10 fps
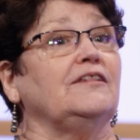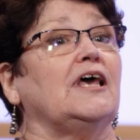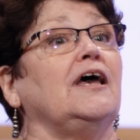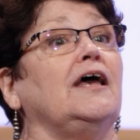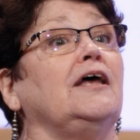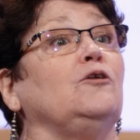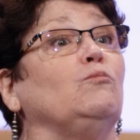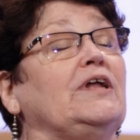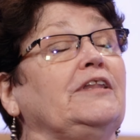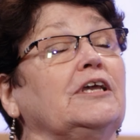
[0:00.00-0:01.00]
Then
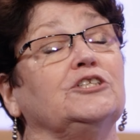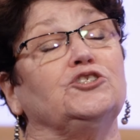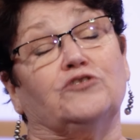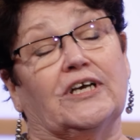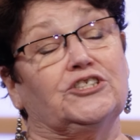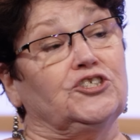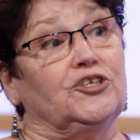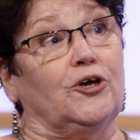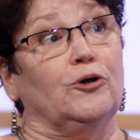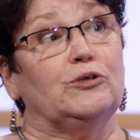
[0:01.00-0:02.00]
when the
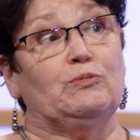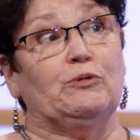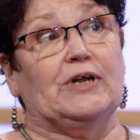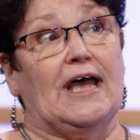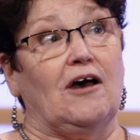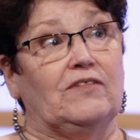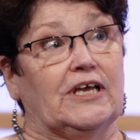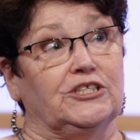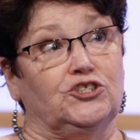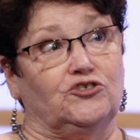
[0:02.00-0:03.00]
construction goes, we would have the
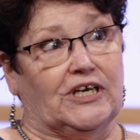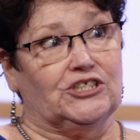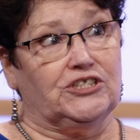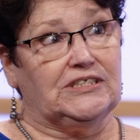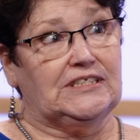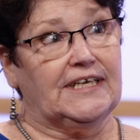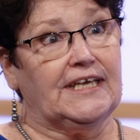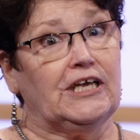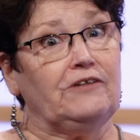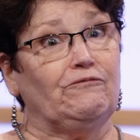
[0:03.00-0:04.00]
construction
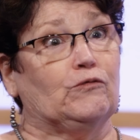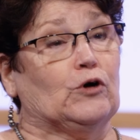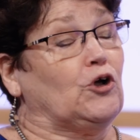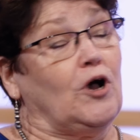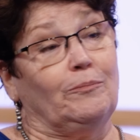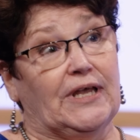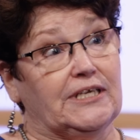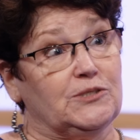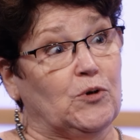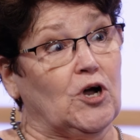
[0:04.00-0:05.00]
ticket for a
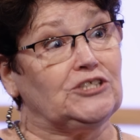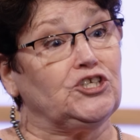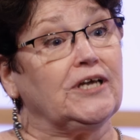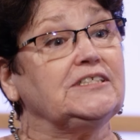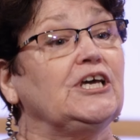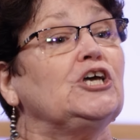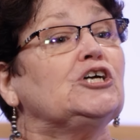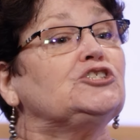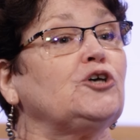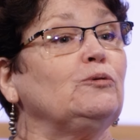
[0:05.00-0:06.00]
complex project.
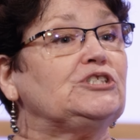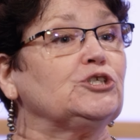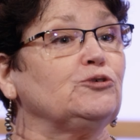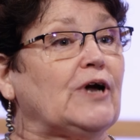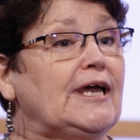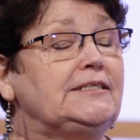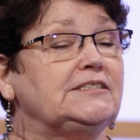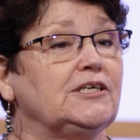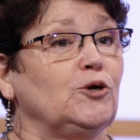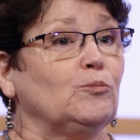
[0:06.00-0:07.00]
So it's a
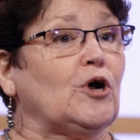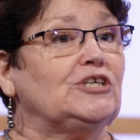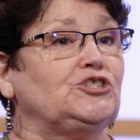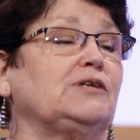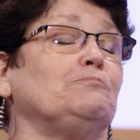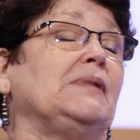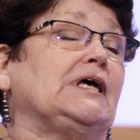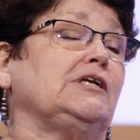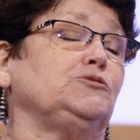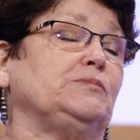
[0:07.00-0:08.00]
great project
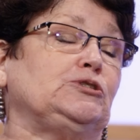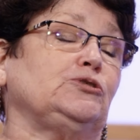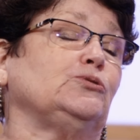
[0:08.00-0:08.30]
management